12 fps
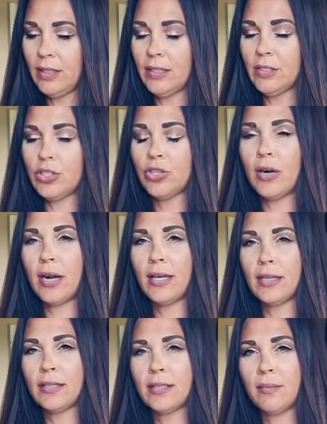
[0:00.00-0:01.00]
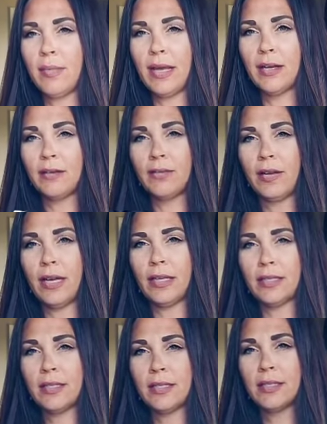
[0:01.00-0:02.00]
is trying to
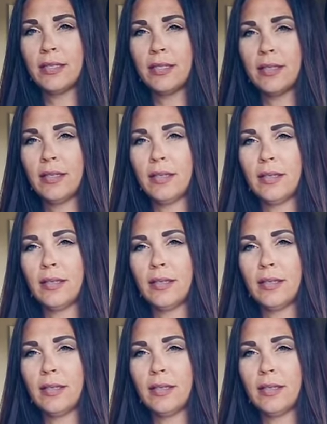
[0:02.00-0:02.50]
manifest